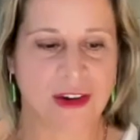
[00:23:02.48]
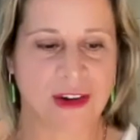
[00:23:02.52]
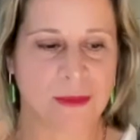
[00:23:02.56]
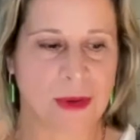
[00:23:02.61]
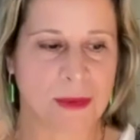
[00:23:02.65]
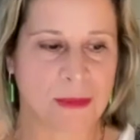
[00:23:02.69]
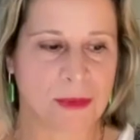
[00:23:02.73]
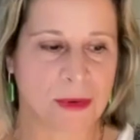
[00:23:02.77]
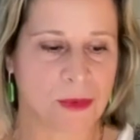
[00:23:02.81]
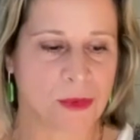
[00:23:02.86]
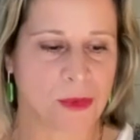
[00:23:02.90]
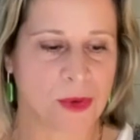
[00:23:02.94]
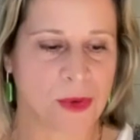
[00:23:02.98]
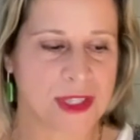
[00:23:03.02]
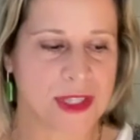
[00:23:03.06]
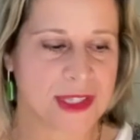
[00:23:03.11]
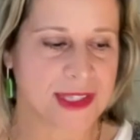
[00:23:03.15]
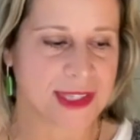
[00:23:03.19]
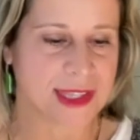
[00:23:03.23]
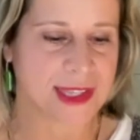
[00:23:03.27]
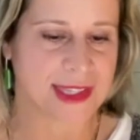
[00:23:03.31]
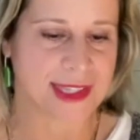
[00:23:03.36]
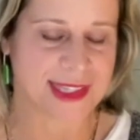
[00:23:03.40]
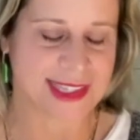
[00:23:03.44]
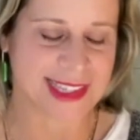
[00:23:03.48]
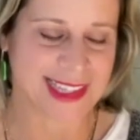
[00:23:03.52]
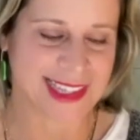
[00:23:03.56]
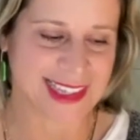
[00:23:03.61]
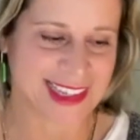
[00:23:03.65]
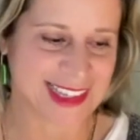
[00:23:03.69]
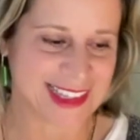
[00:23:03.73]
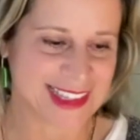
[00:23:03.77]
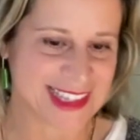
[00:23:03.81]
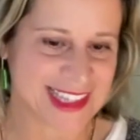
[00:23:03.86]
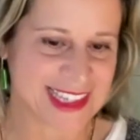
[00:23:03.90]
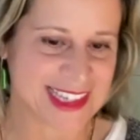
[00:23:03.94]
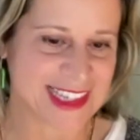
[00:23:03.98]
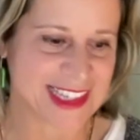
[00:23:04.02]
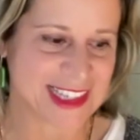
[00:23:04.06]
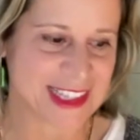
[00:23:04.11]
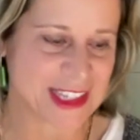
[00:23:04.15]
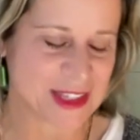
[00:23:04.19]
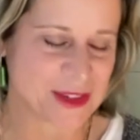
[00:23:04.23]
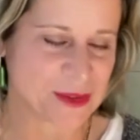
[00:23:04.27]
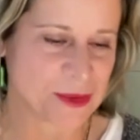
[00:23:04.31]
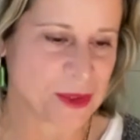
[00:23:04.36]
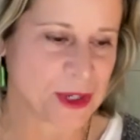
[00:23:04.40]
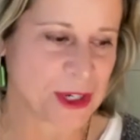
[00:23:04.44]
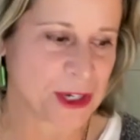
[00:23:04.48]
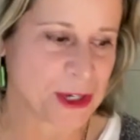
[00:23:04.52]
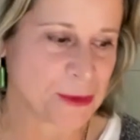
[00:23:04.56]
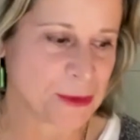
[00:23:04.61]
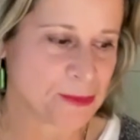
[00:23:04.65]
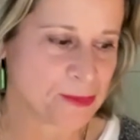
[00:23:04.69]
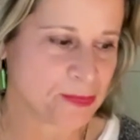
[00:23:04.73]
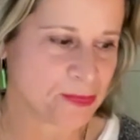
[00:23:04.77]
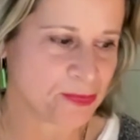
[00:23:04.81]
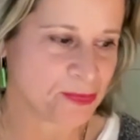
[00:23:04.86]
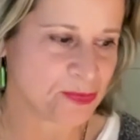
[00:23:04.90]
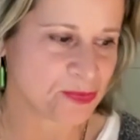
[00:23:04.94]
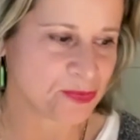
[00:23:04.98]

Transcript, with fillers: remember one instance where